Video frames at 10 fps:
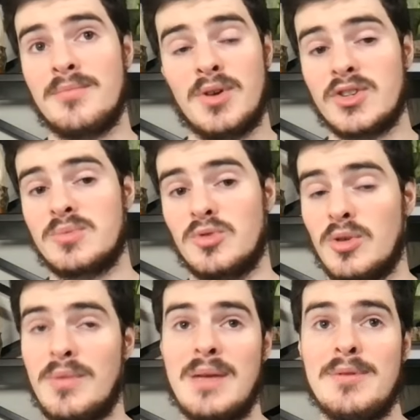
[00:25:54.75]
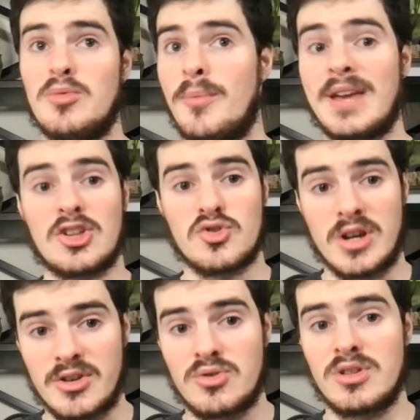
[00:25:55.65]
Baltimore maybe will make a trade
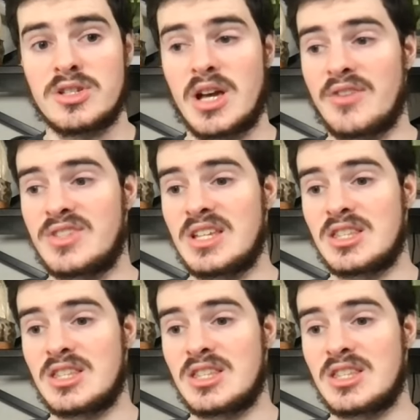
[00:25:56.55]
or two this offseason.